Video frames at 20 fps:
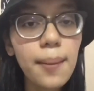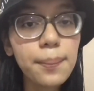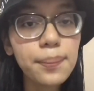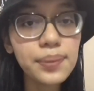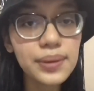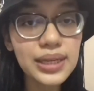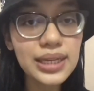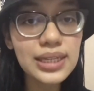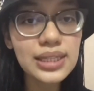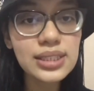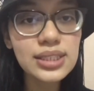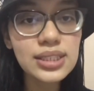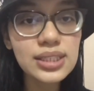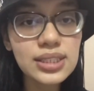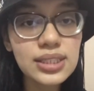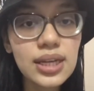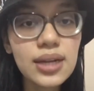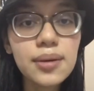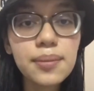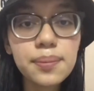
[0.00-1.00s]
please
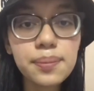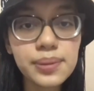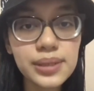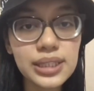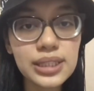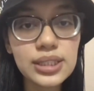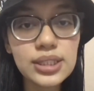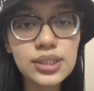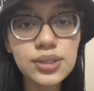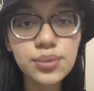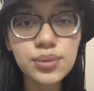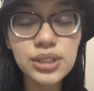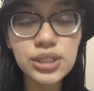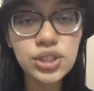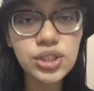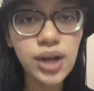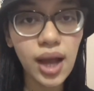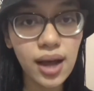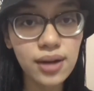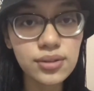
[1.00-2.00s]

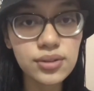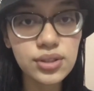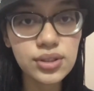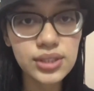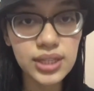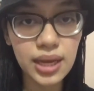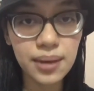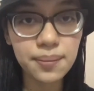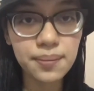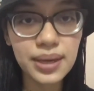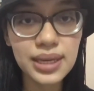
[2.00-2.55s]
reach out to them.